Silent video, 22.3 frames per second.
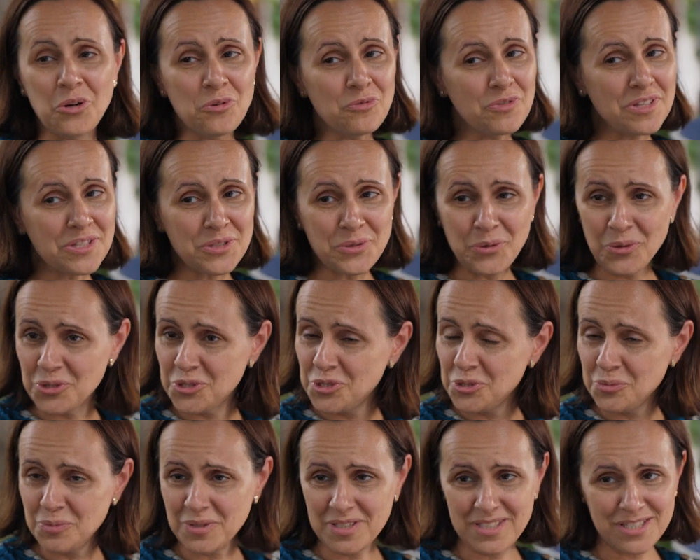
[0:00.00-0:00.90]
always going
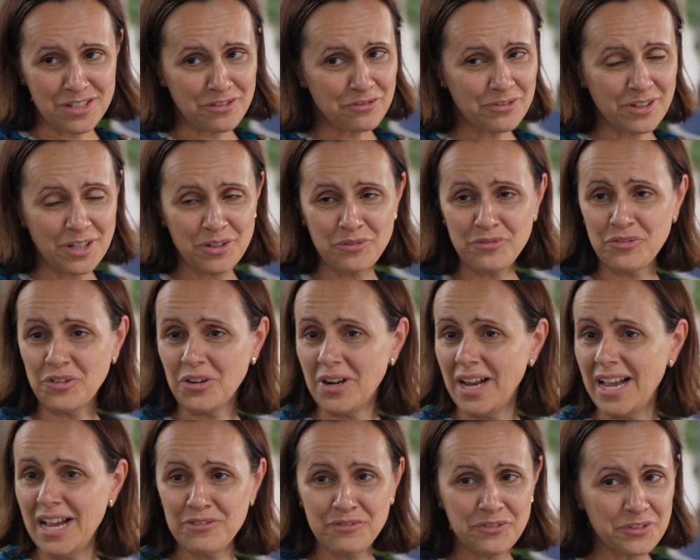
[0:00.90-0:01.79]
to be different
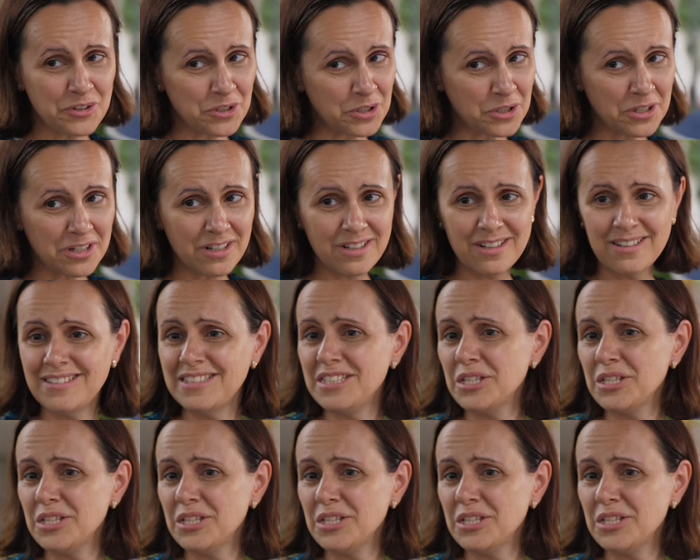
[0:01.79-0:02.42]
forever,